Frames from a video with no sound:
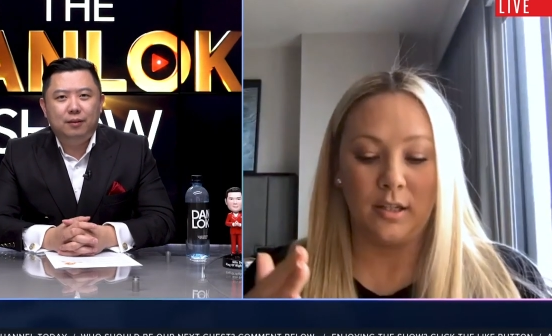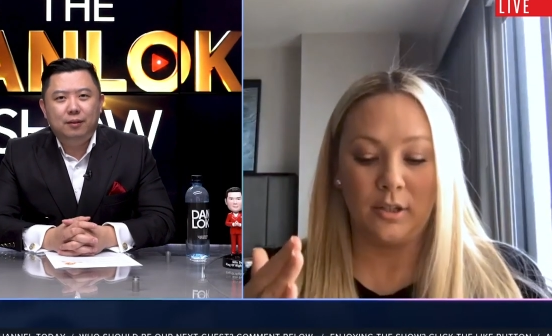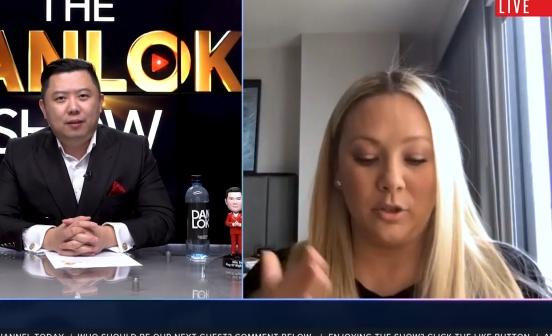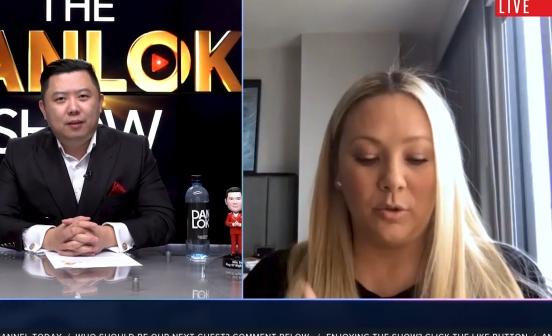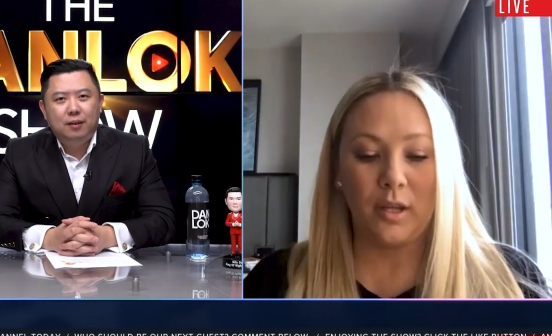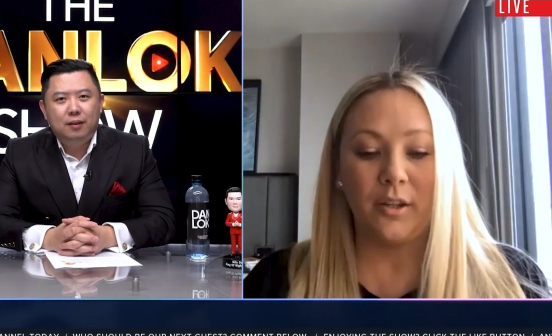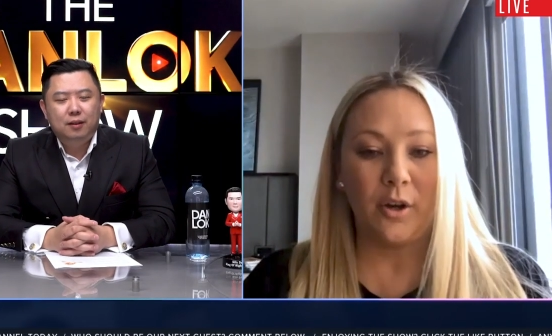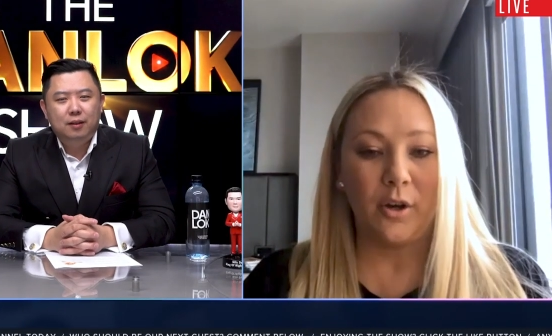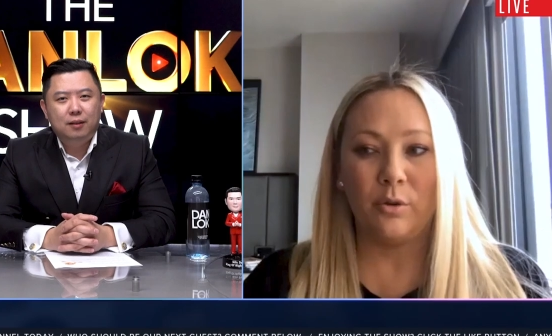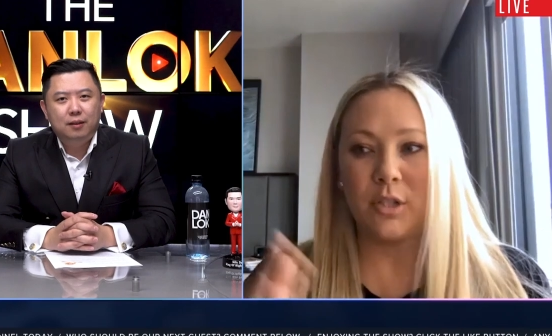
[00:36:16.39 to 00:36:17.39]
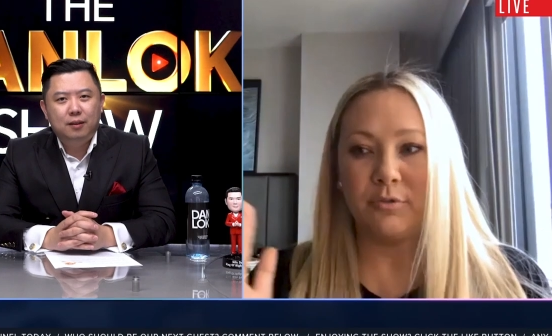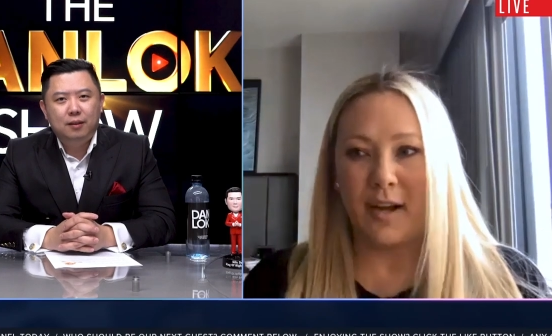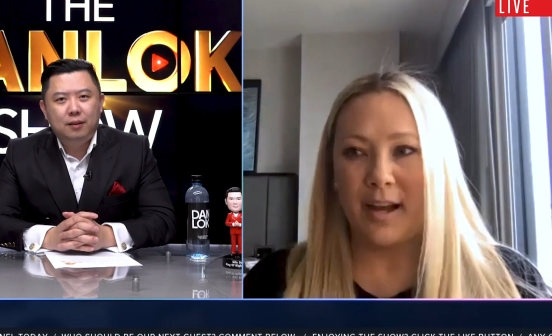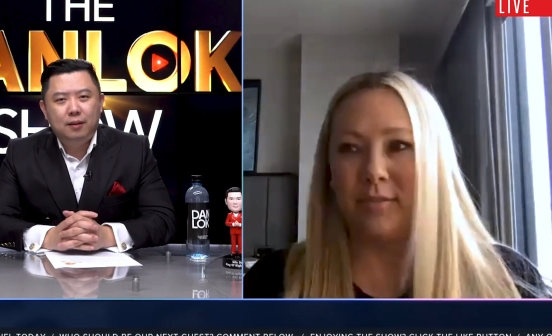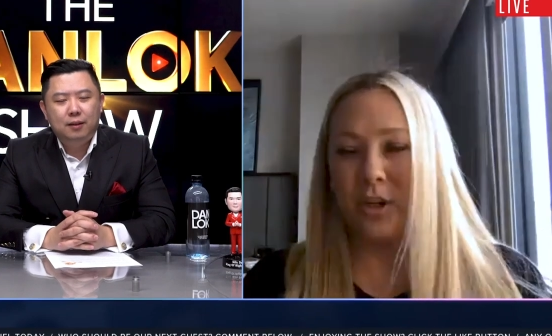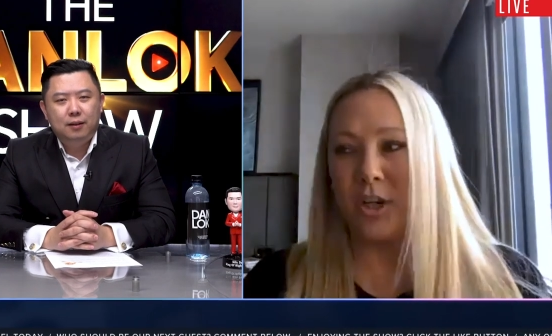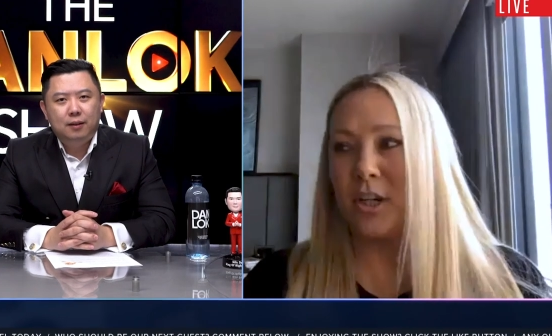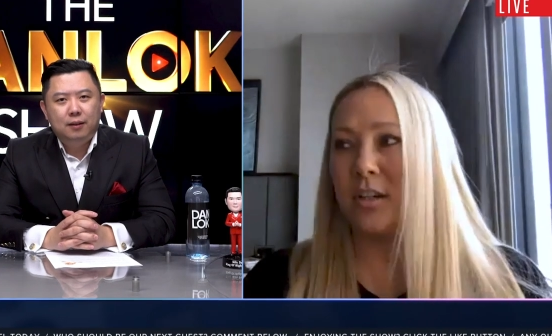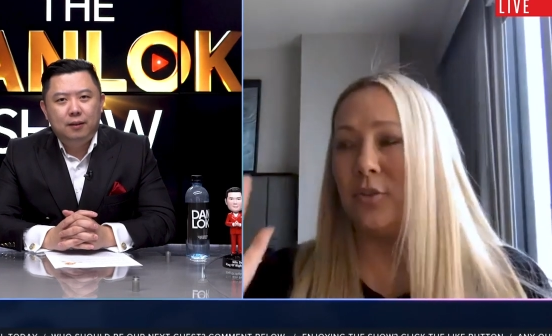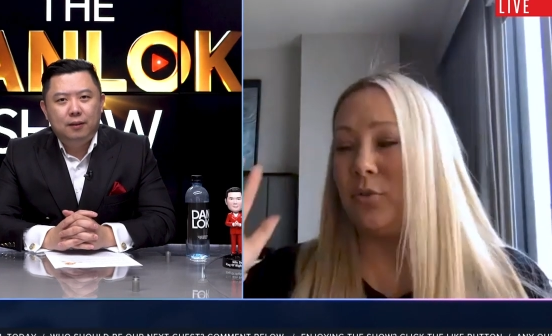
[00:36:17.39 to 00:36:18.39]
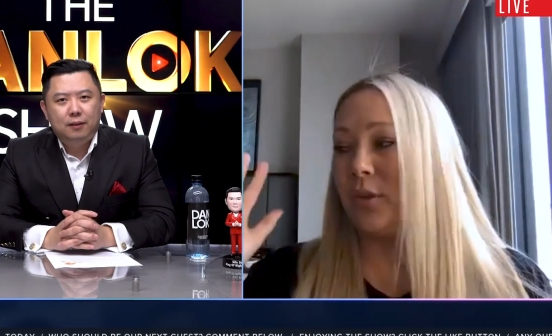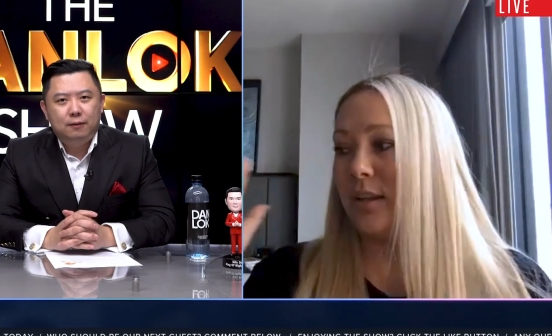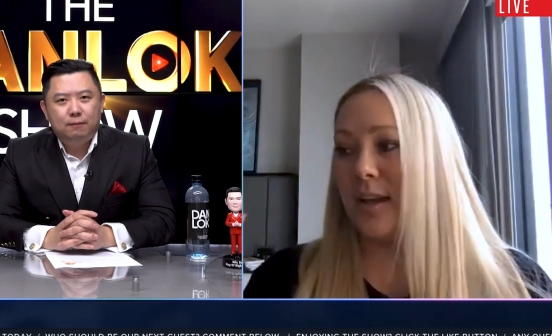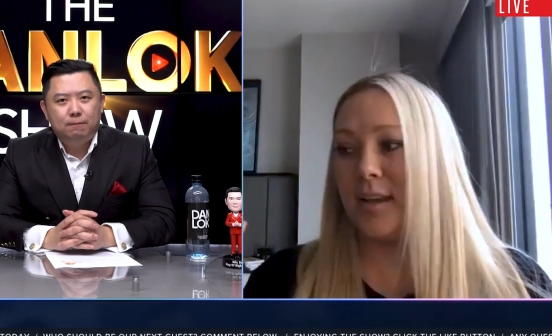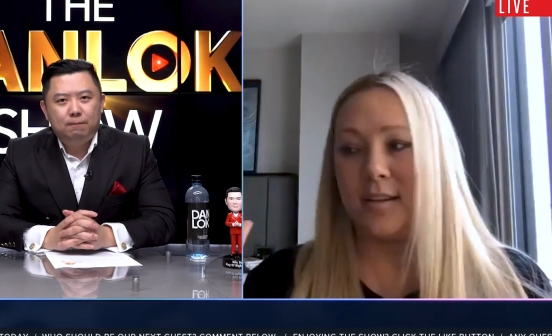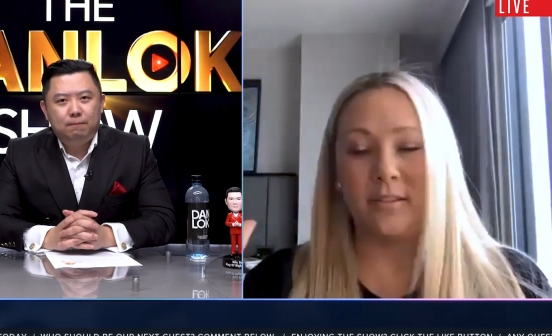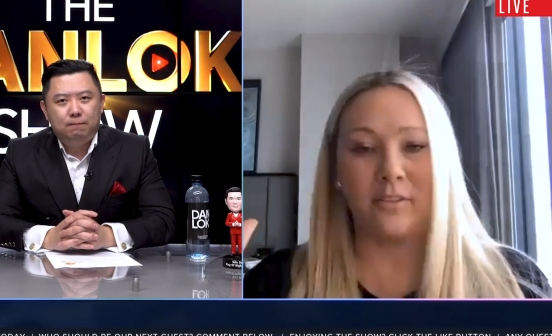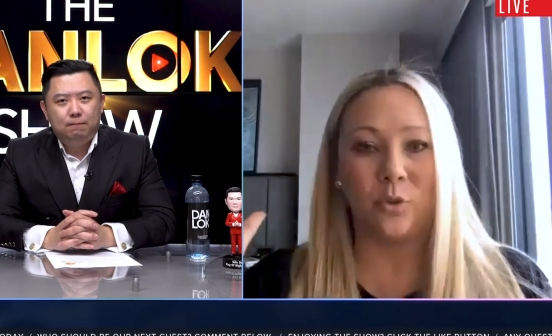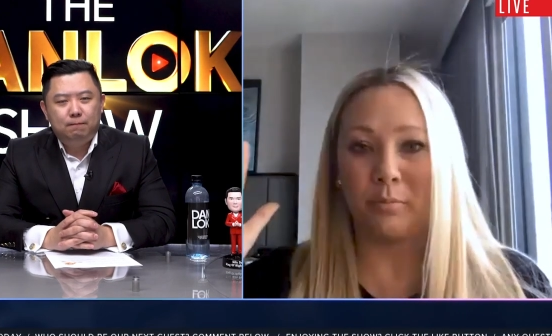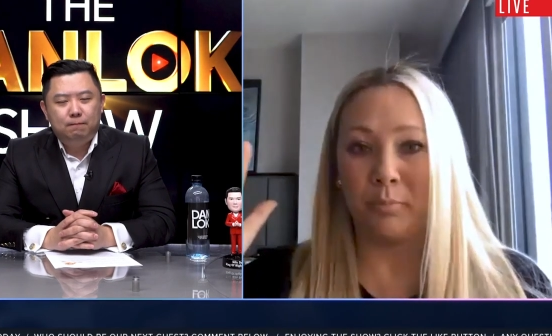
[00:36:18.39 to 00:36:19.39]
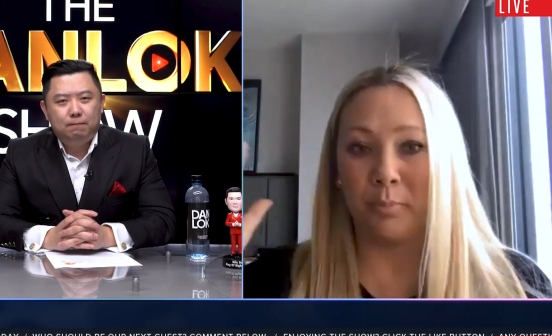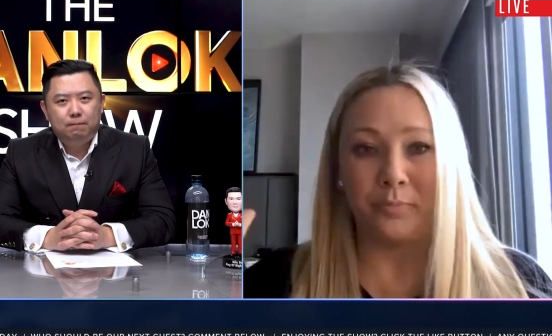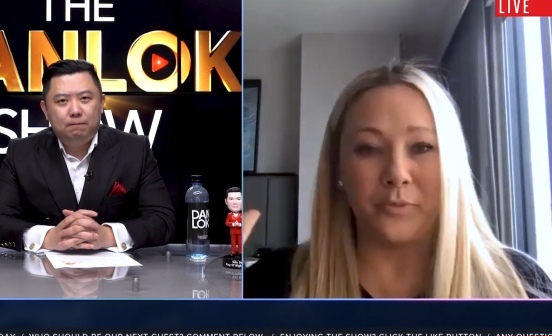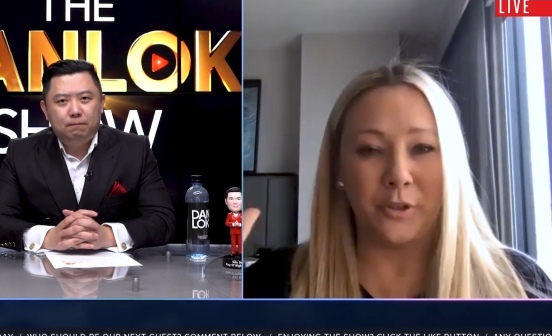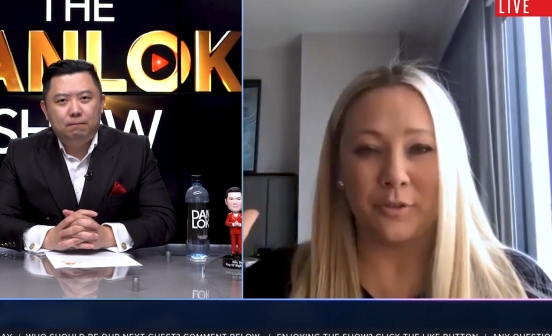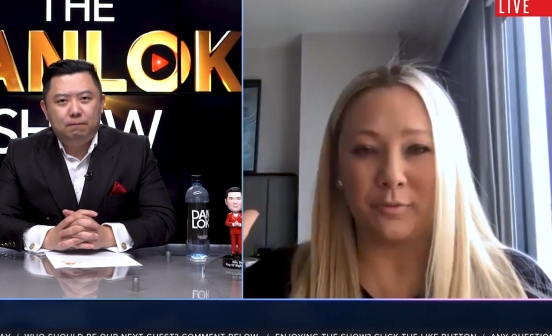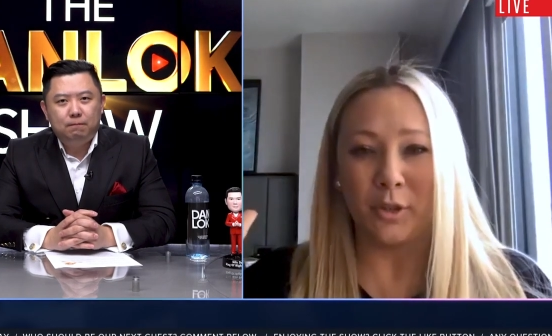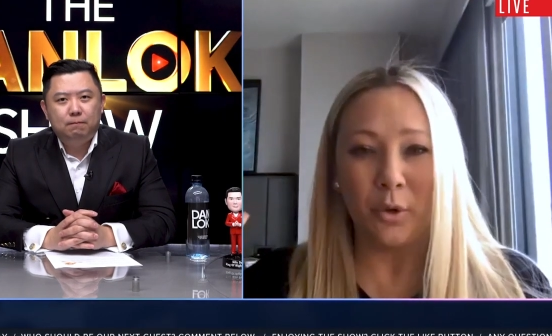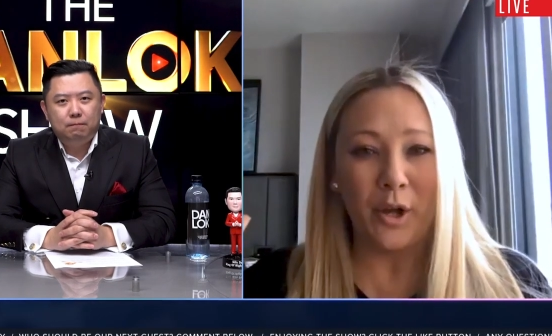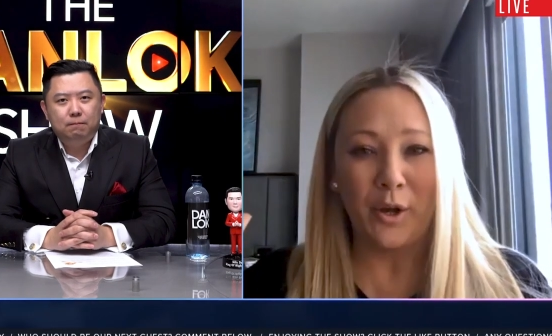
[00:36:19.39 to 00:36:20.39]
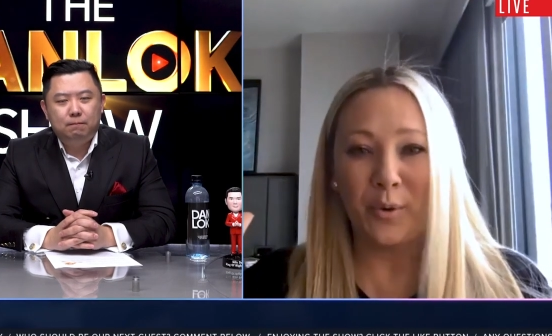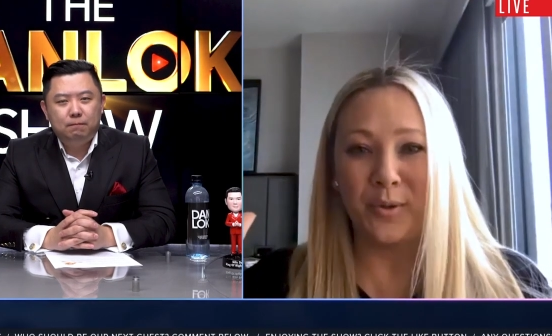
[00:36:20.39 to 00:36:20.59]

Speaker 1: You can go to Fiverr. You can get your, your logo,